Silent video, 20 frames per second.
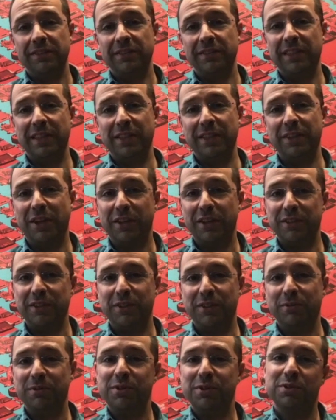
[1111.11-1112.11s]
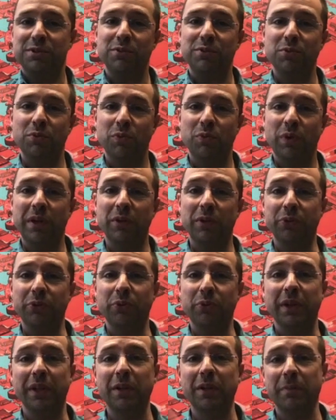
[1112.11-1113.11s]
They don't just want to do
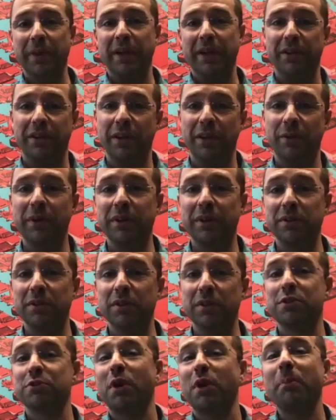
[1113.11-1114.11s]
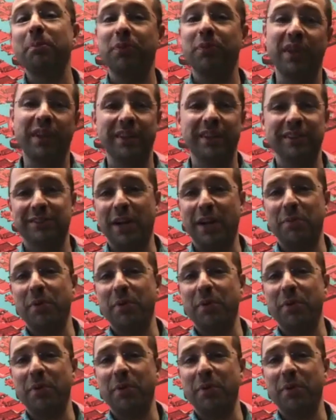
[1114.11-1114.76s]
a little better. They want to disrupt things, right?